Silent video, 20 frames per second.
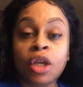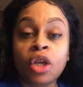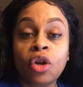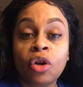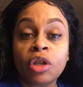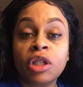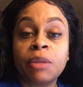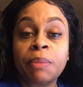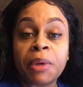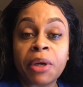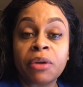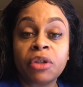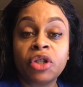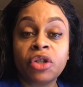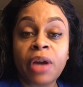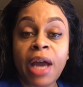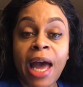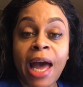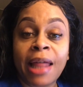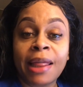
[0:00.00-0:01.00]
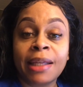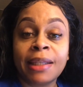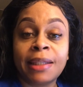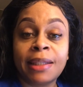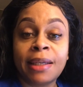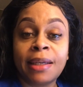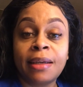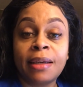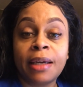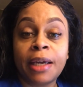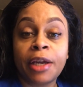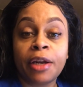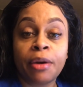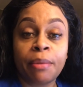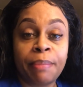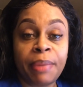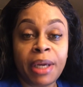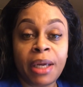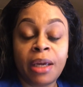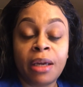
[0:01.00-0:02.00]
your spirituality, inner
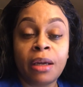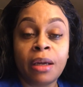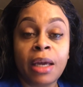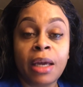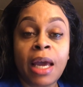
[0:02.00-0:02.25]
being,